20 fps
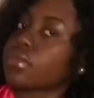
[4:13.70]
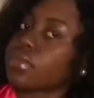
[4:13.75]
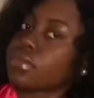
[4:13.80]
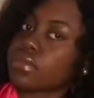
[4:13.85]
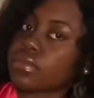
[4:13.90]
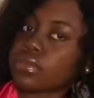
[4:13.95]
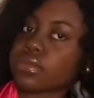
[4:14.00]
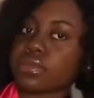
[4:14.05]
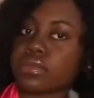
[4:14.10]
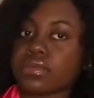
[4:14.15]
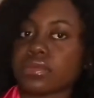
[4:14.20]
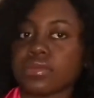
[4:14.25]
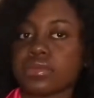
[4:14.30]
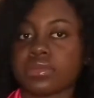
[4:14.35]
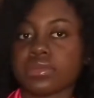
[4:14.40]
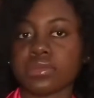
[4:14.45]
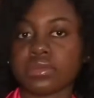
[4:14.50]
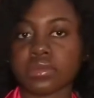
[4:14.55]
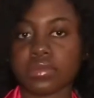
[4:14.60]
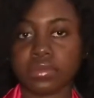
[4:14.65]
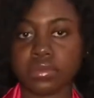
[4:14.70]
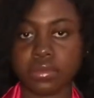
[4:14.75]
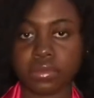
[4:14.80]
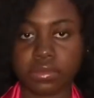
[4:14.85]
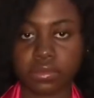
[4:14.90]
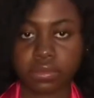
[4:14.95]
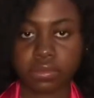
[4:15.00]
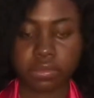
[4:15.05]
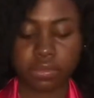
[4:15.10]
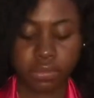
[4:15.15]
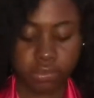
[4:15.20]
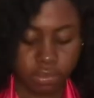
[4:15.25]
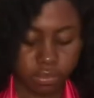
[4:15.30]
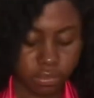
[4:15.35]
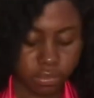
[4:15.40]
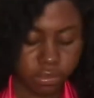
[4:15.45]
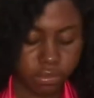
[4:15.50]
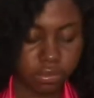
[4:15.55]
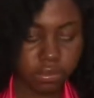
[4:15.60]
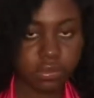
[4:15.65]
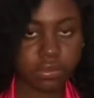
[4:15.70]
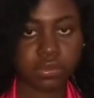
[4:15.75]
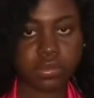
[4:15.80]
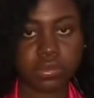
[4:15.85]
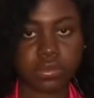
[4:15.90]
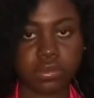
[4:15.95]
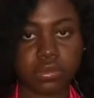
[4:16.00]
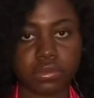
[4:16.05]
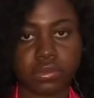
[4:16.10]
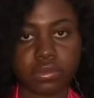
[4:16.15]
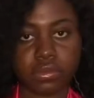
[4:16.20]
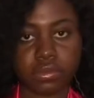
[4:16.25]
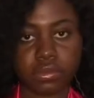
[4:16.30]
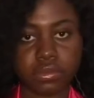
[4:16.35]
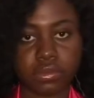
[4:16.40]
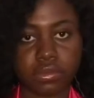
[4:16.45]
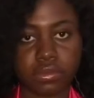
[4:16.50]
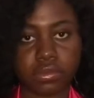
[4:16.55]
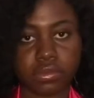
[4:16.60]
[no speech]